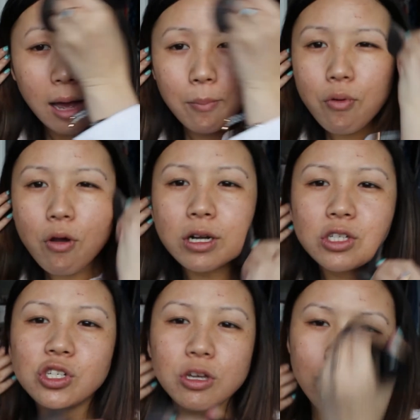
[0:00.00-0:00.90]
product
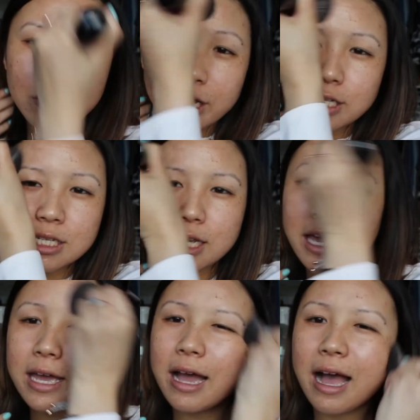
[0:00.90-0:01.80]
to use day to
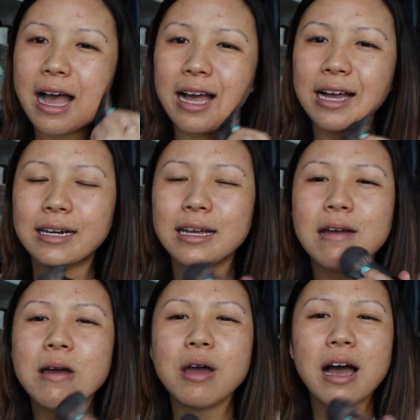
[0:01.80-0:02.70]
day. And
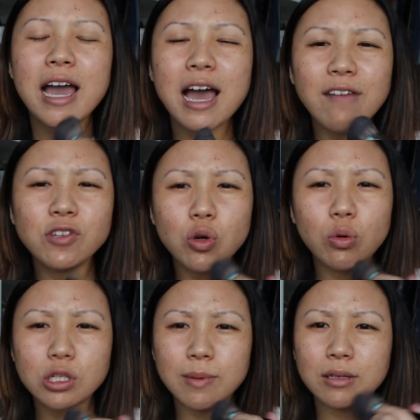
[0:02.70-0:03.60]
I have
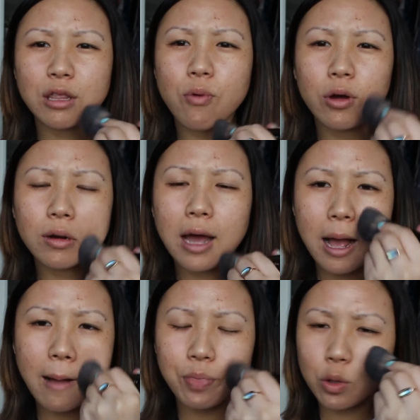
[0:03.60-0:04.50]
talked about these
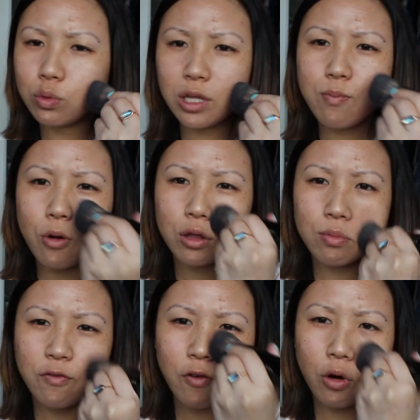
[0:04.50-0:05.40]
all these products
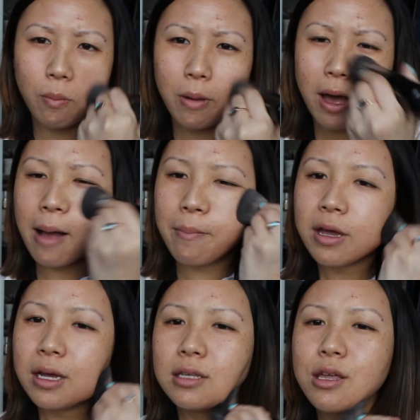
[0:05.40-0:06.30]
before, but
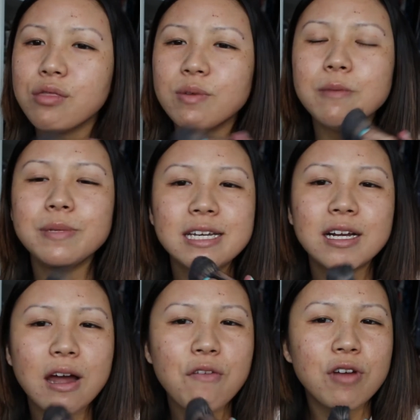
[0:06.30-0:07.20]
this one in
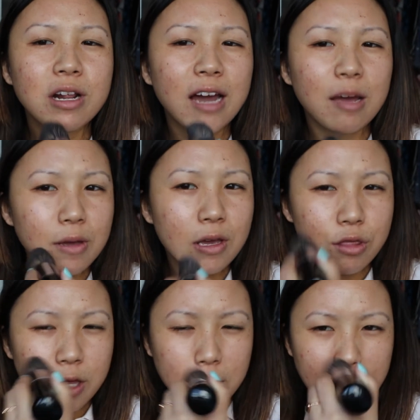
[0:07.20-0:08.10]
particular I really like
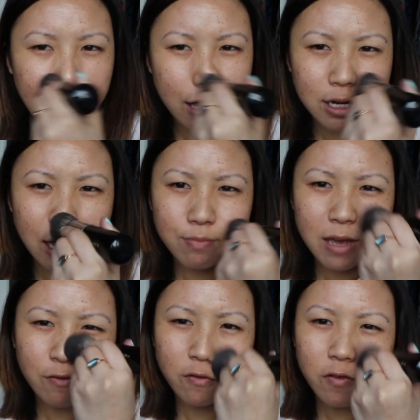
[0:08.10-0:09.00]
because it has an
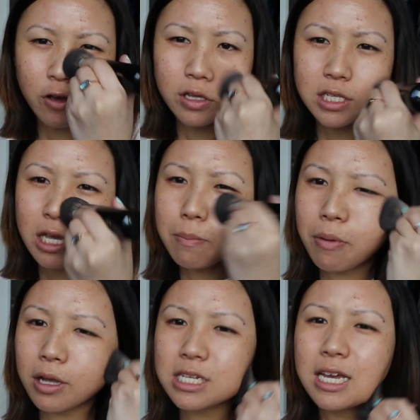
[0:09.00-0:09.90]
SPF 30,
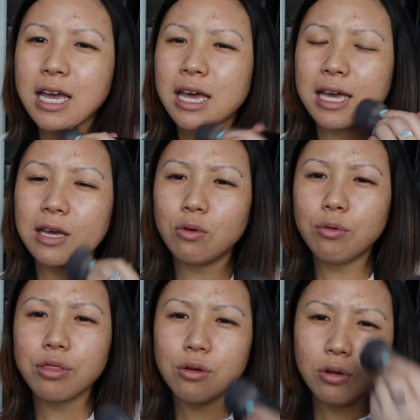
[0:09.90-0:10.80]
but it
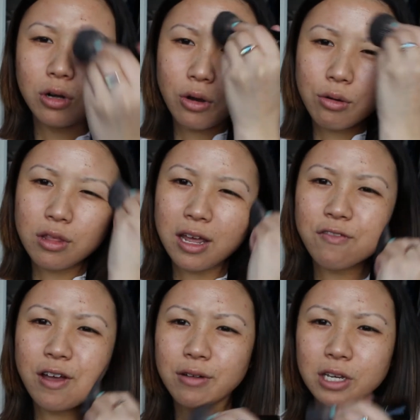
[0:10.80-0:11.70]
also looks like
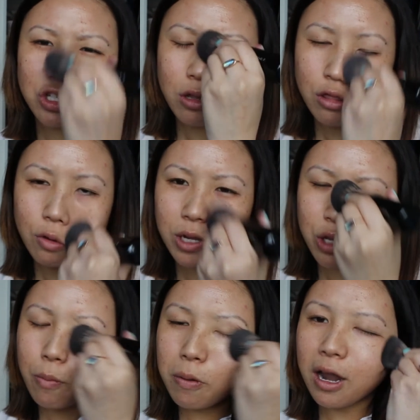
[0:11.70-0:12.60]
foundation, so when
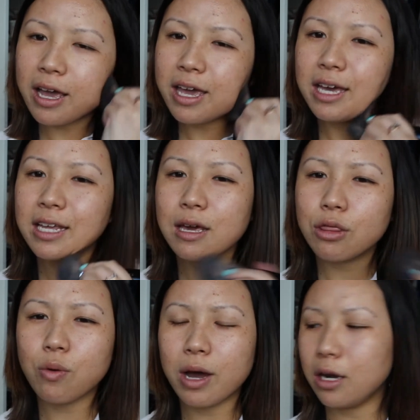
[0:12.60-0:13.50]
you apply it, it
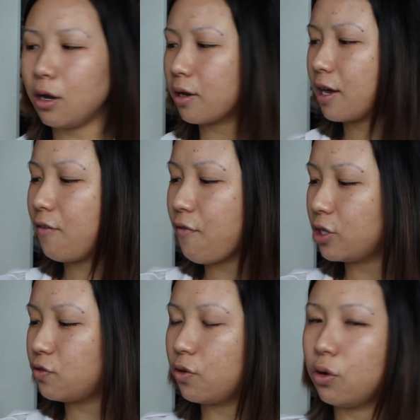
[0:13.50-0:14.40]
is quite a lot of
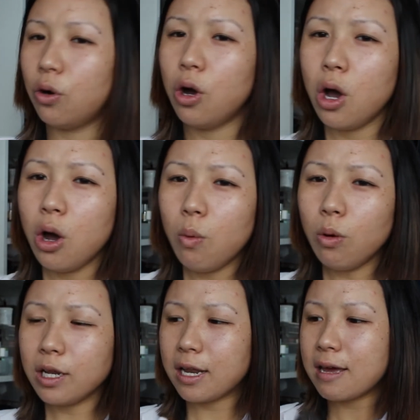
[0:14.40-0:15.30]
coverage for
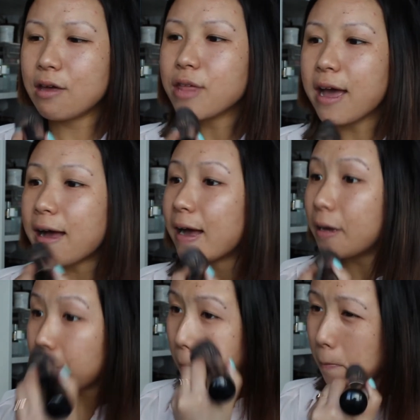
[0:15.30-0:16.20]
what it is.
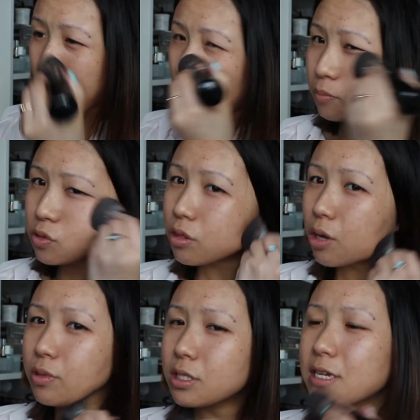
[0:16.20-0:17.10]
And I'm just
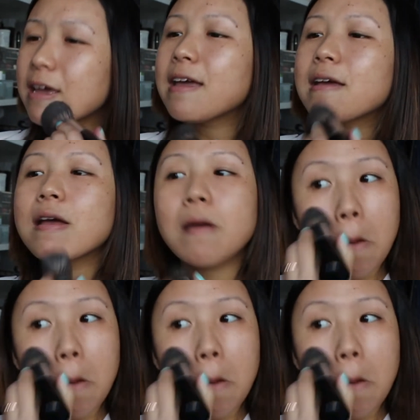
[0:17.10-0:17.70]
going to take